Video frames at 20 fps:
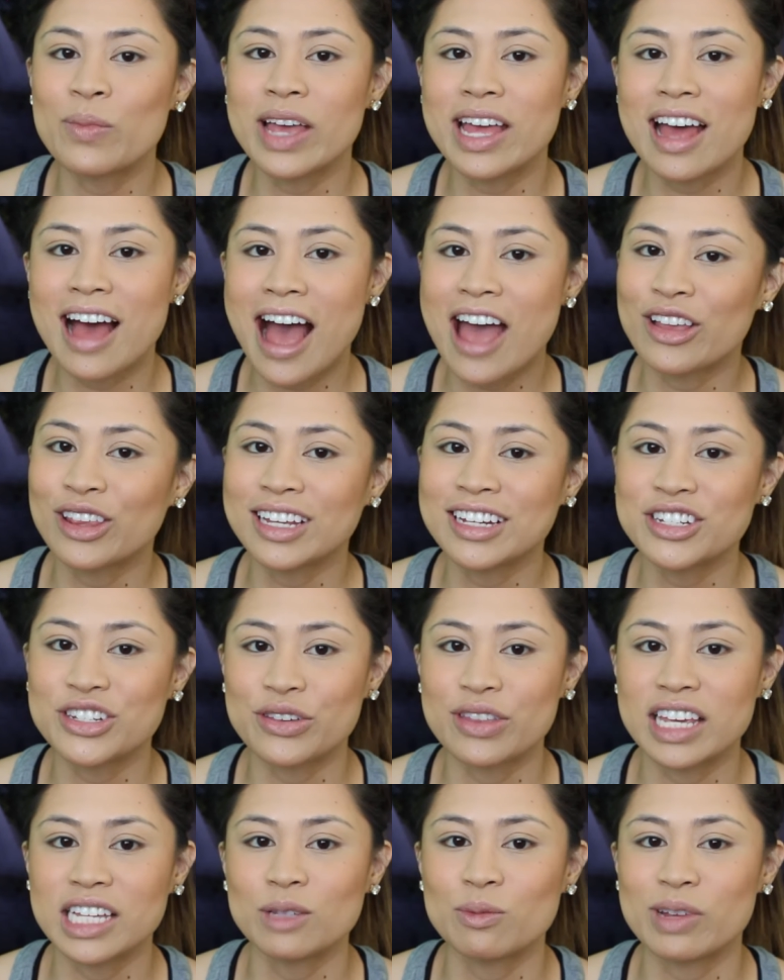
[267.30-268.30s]
bit. I only
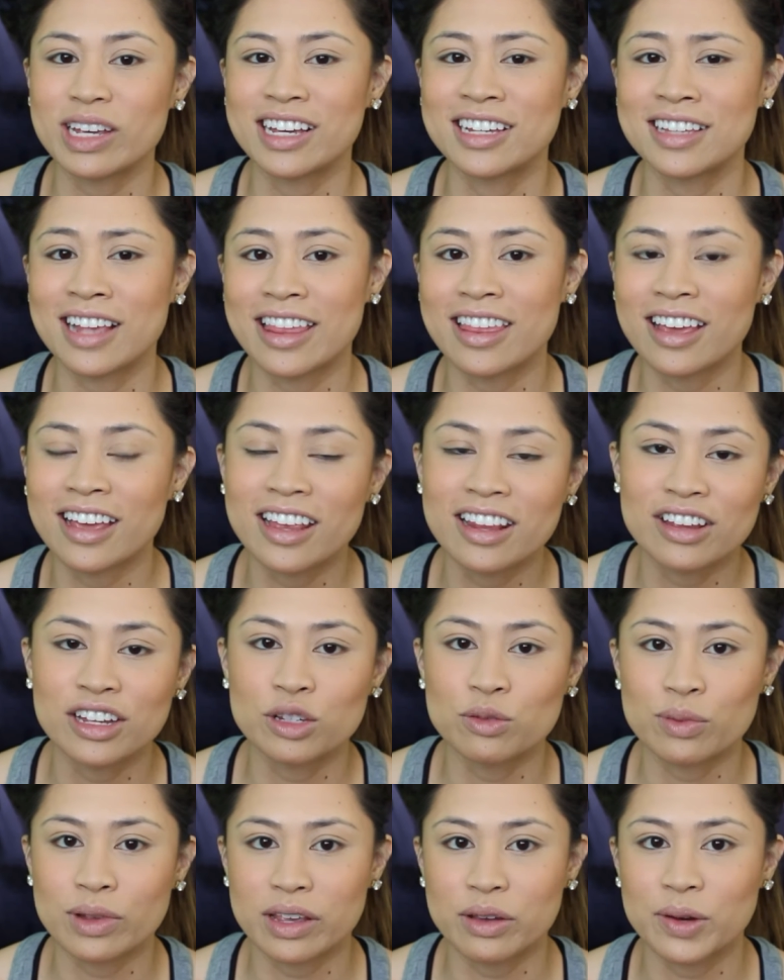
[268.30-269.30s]
do this because I think it
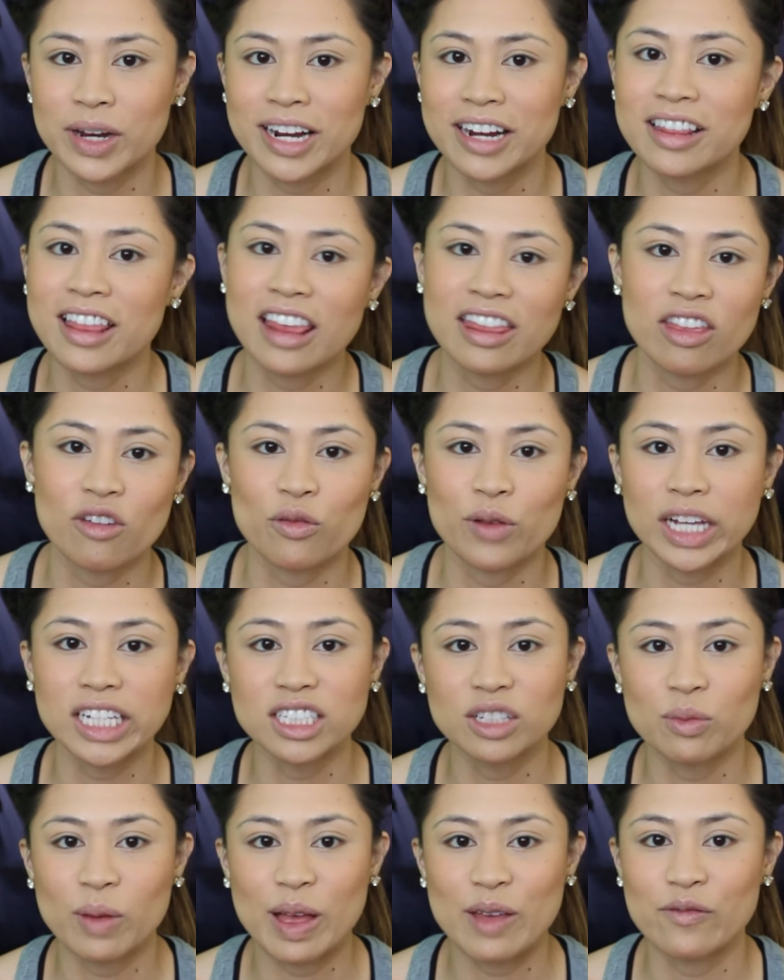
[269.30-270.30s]
looks really weird that the
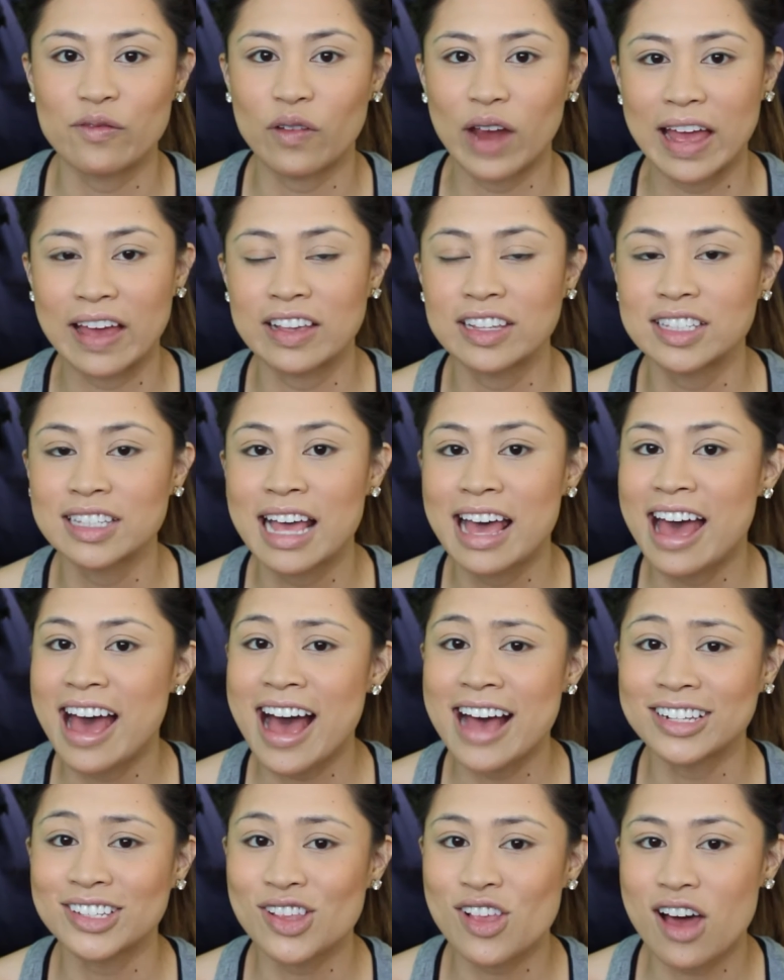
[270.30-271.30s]
rest of my face
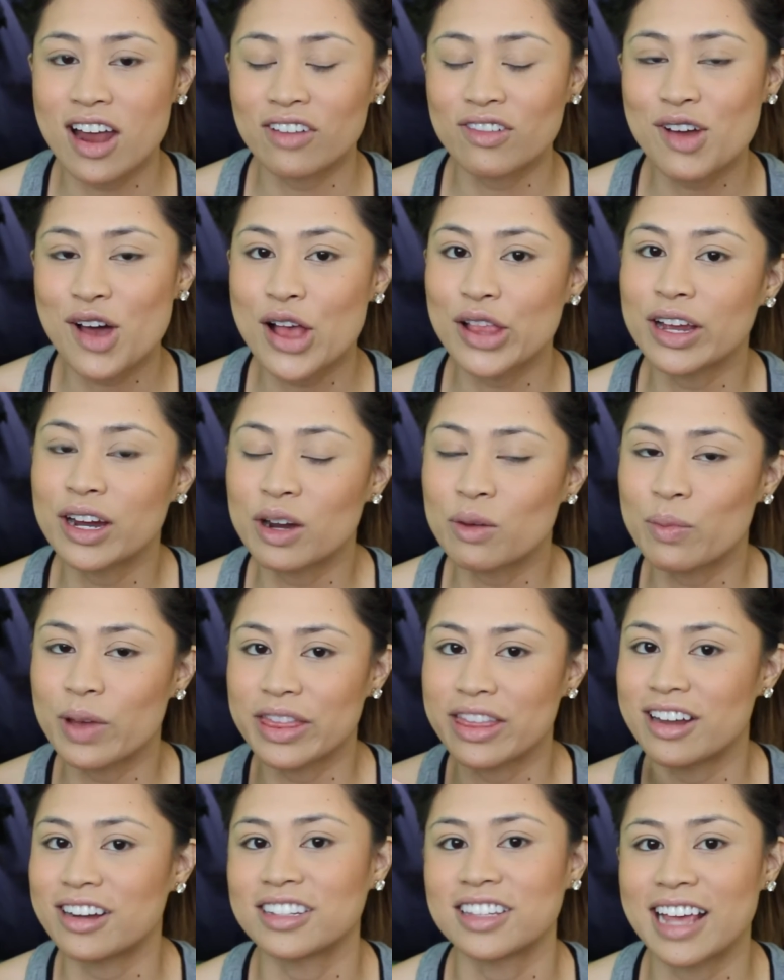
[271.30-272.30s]
has a lot of color,
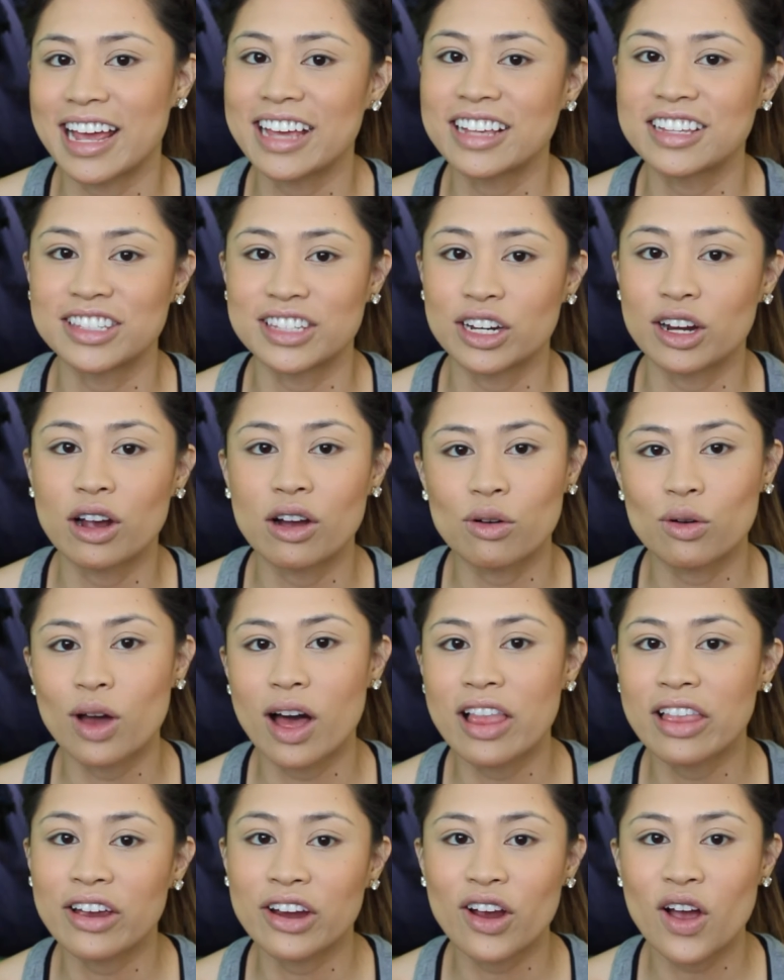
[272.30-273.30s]
but there's like zero
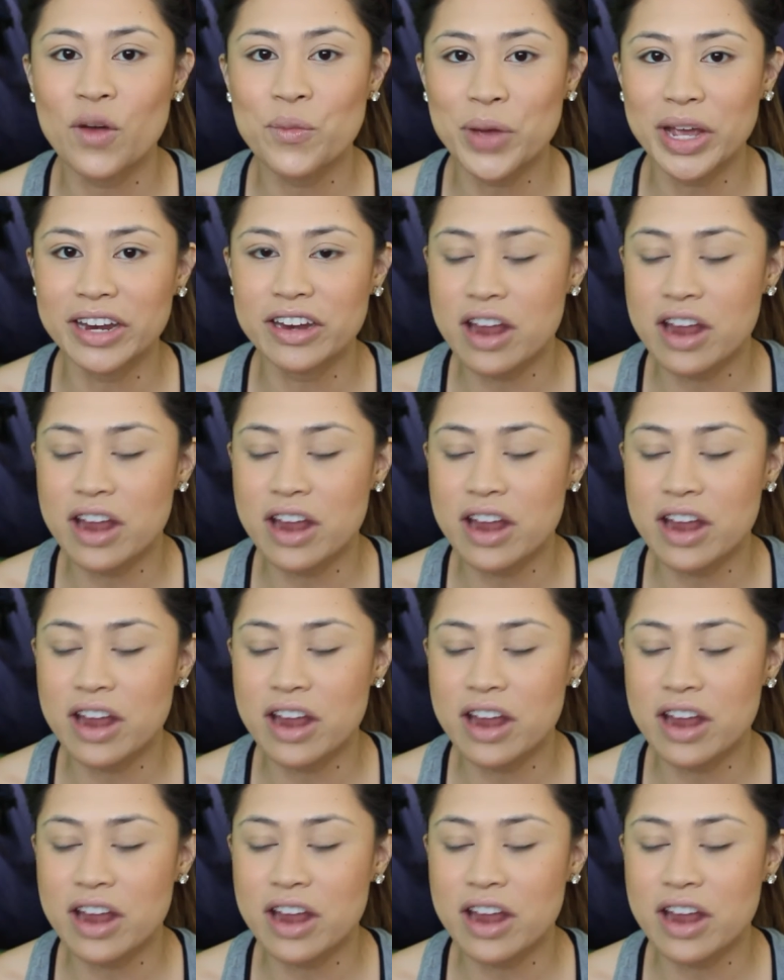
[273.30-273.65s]
color on my